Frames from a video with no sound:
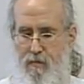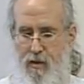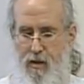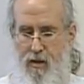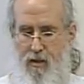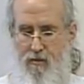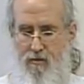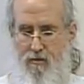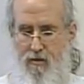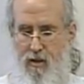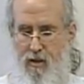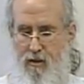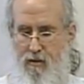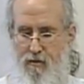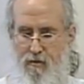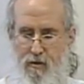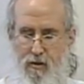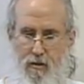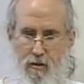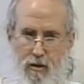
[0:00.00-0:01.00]
instead
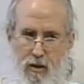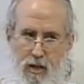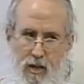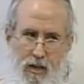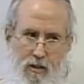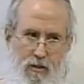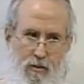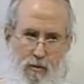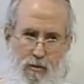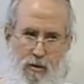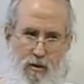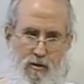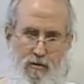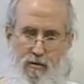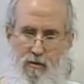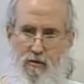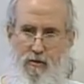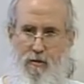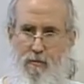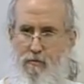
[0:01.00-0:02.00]
of you know, looking at the
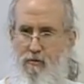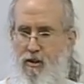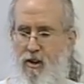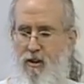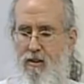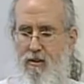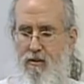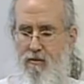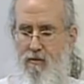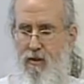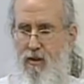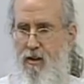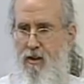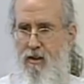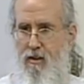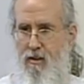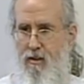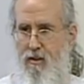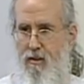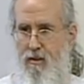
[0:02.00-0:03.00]
universe objectively.
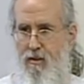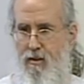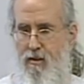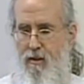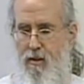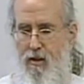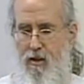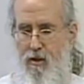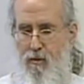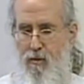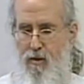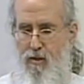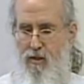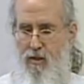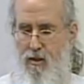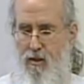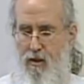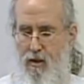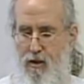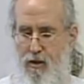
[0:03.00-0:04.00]
We
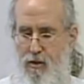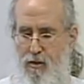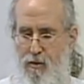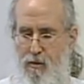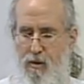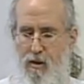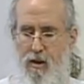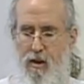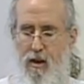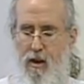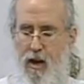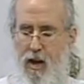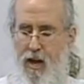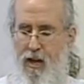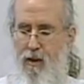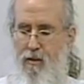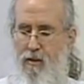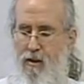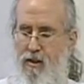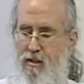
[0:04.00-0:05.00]
think, oh, I
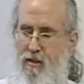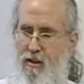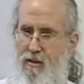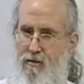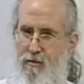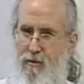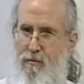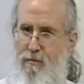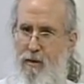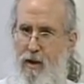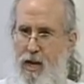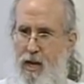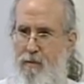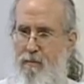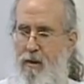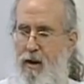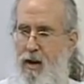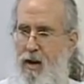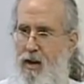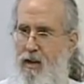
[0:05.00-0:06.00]
create things with my
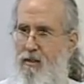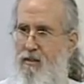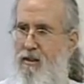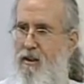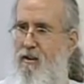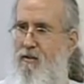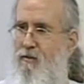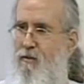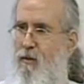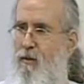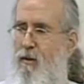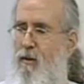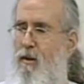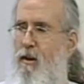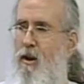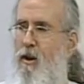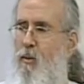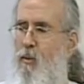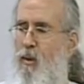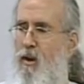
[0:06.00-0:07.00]
mind, therefore,
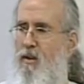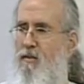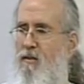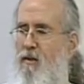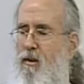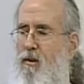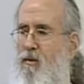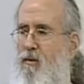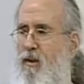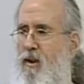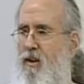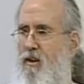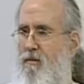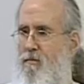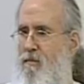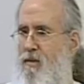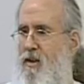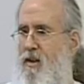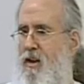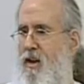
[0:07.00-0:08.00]
whatever created
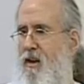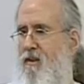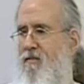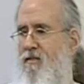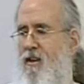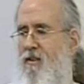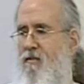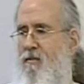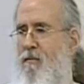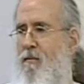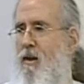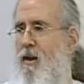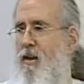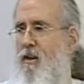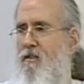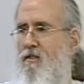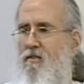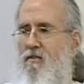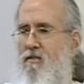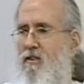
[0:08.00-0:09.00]
me has to have a
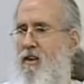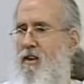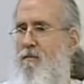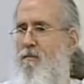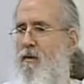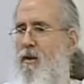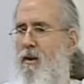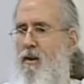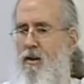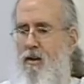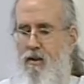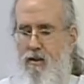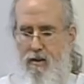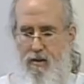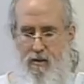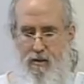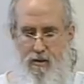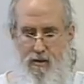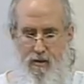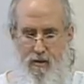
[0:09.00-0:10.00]
mind that's like mine.
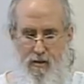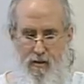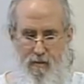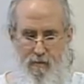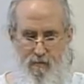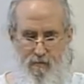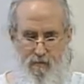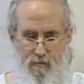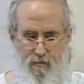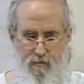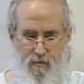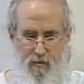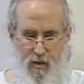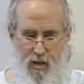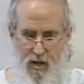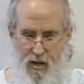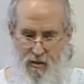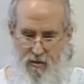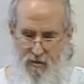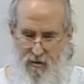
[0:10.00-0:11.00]

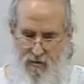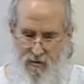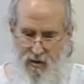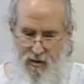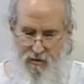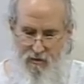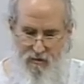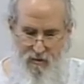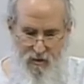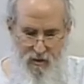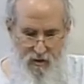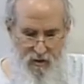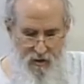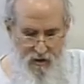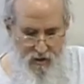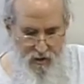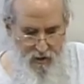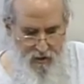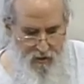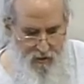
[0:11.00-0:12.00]
And he says that's
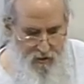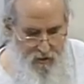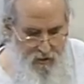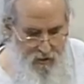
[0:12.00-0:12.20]
a,